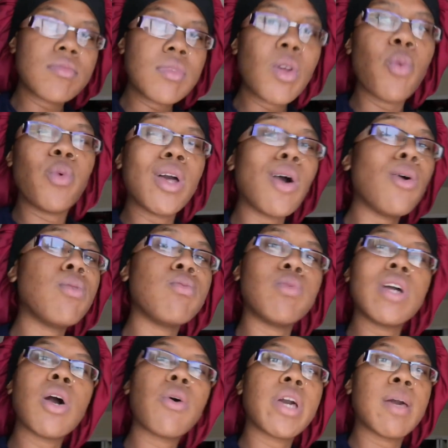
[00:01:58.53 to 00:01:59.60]
we
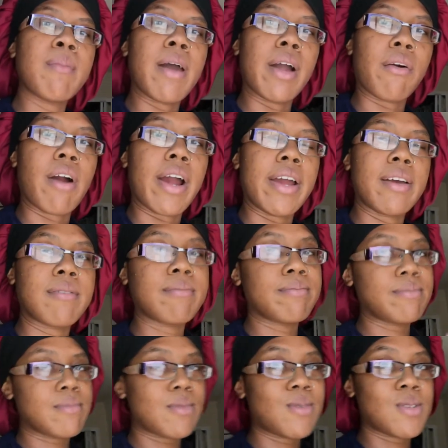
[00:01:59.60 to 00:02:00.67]
gonna get back right.
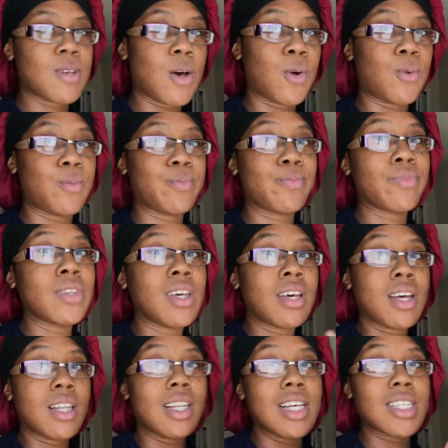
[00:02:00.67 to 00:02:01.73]
So
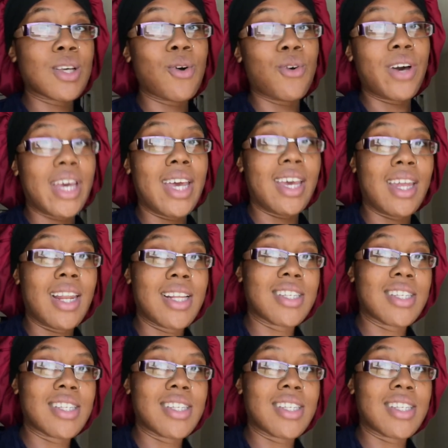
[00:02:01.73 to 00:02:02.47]
let's go ahead and